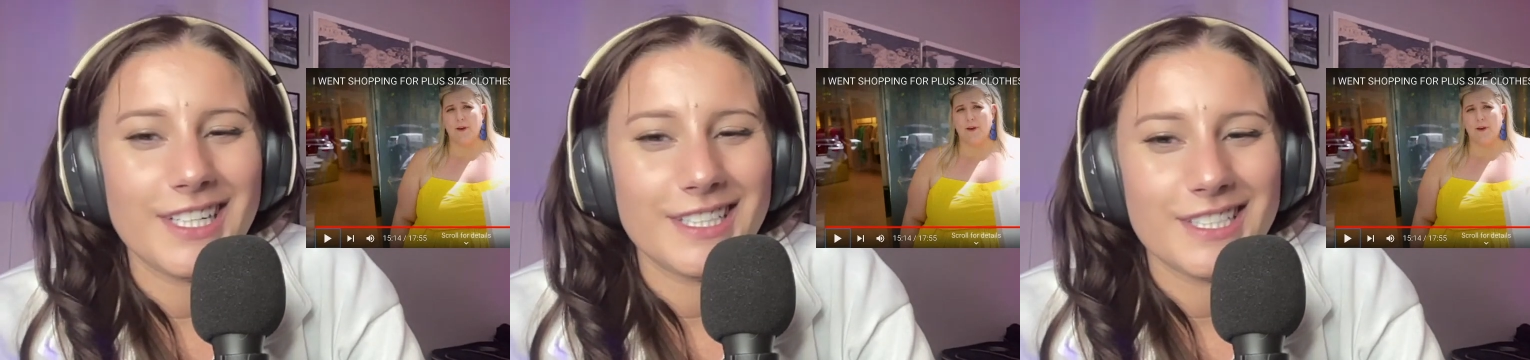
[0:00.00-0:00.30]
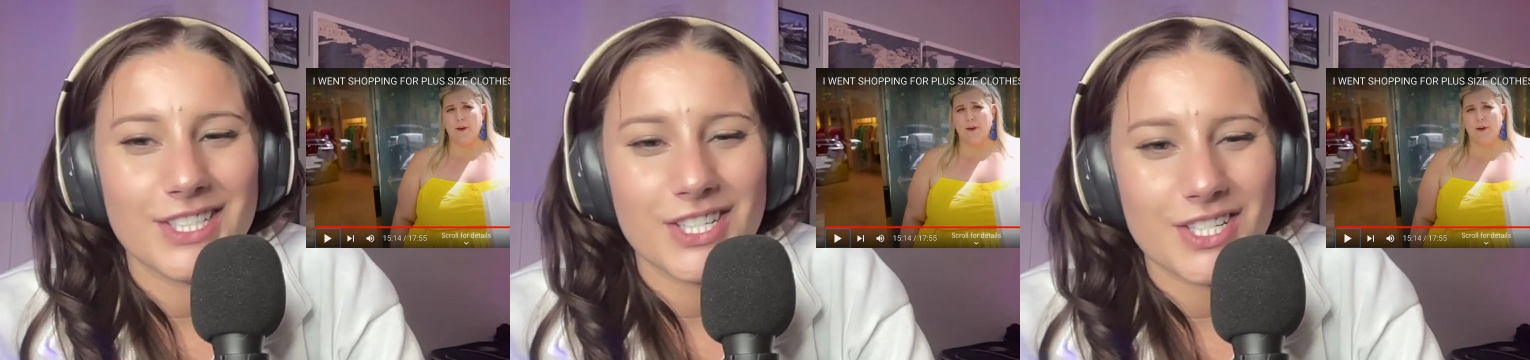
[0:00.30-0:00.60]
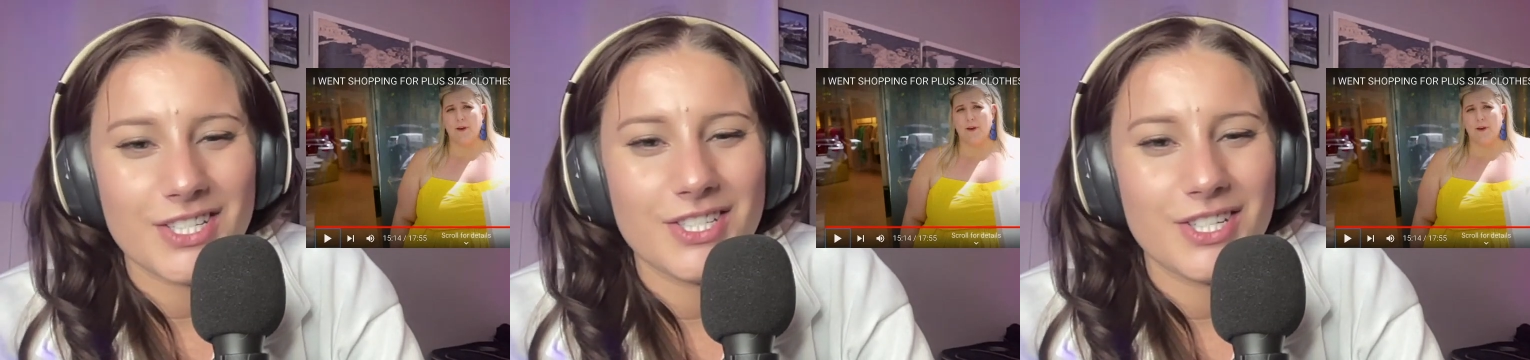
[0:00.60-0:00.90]
Speaker 1: is
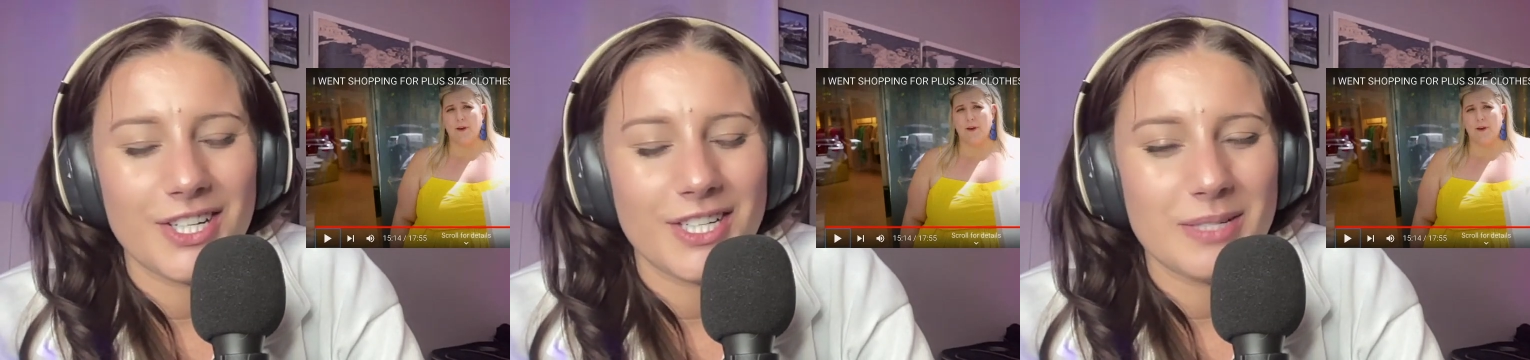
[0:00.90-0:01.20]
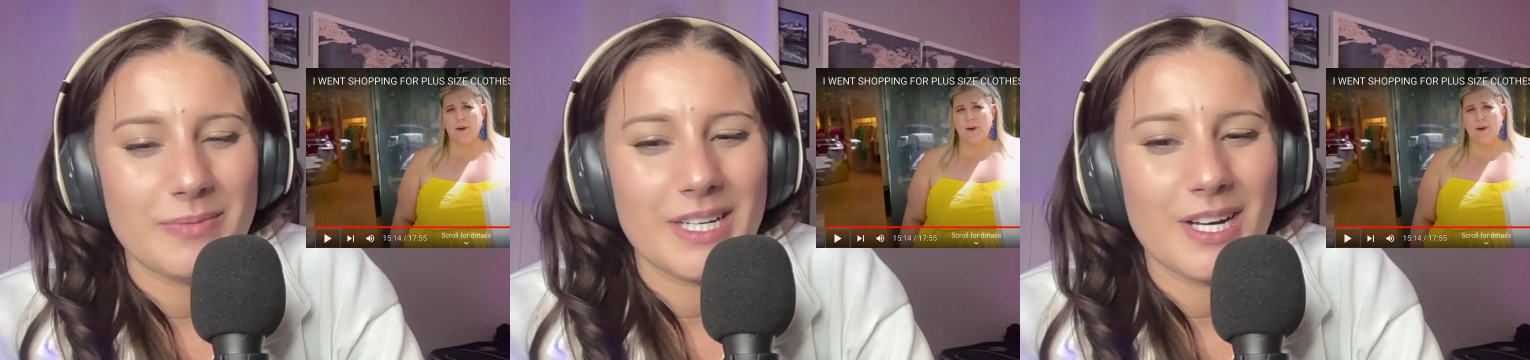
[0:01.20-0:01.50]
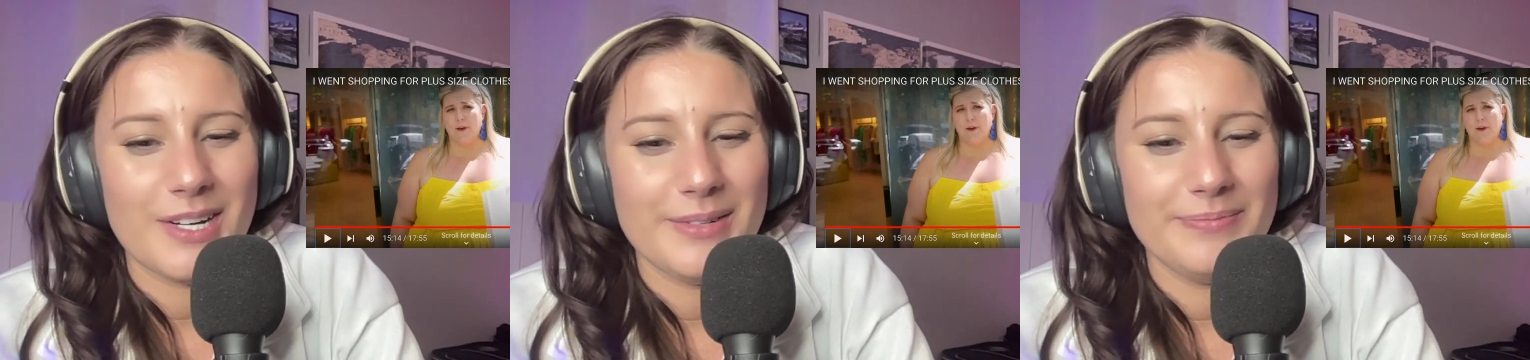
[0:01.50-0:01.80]
just starting to
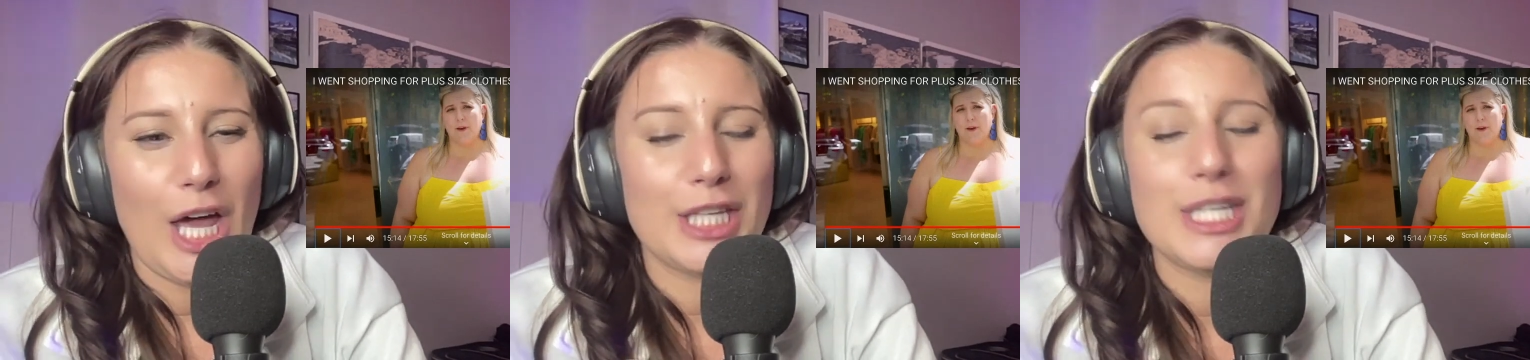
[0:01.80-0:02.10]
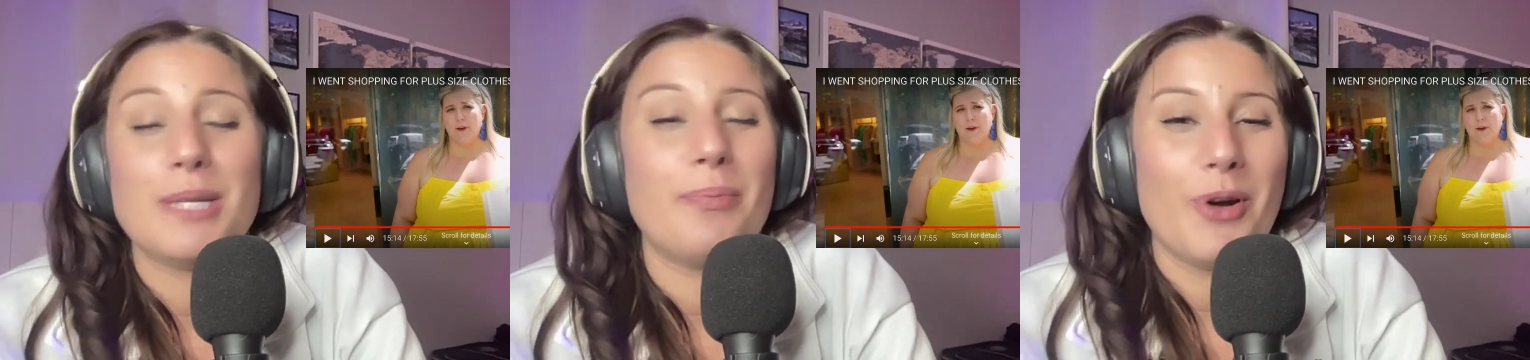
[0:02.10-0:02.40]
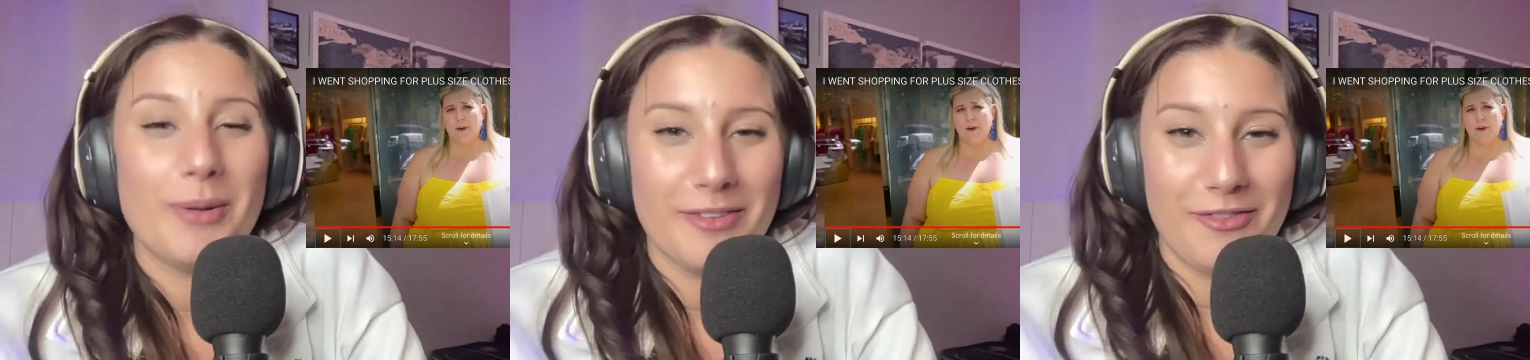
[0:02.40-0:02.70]
become a
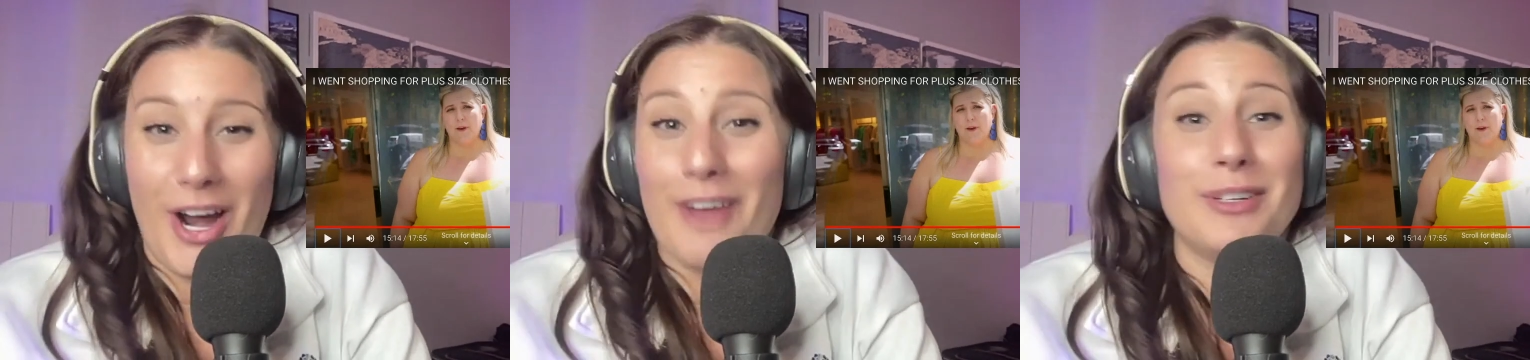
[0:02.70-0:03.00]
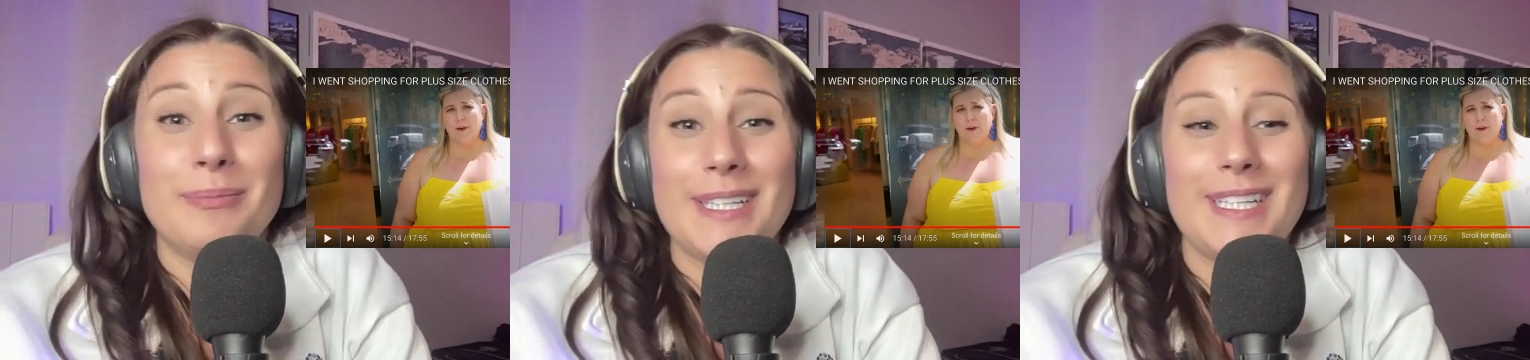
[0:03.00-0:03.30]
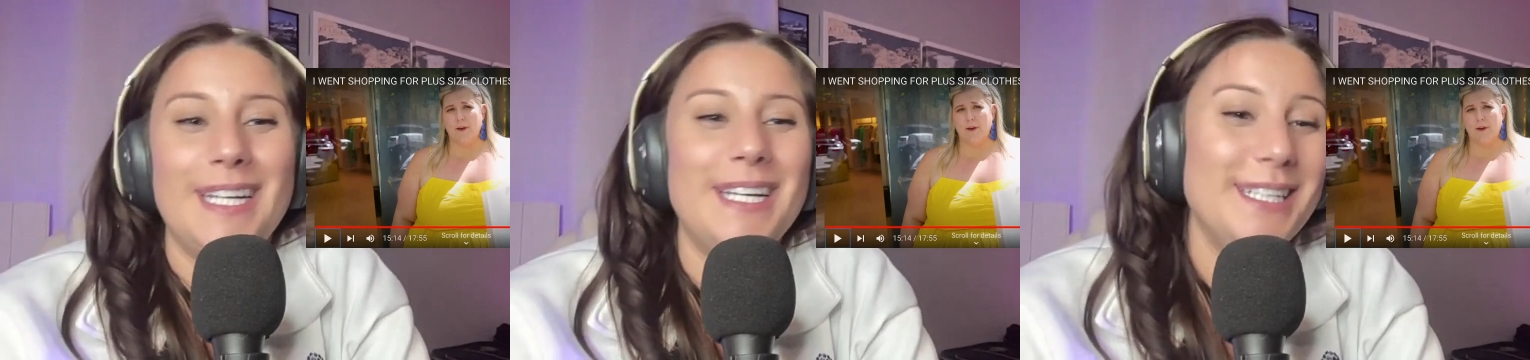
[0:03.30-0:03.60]
disappointment for everybody.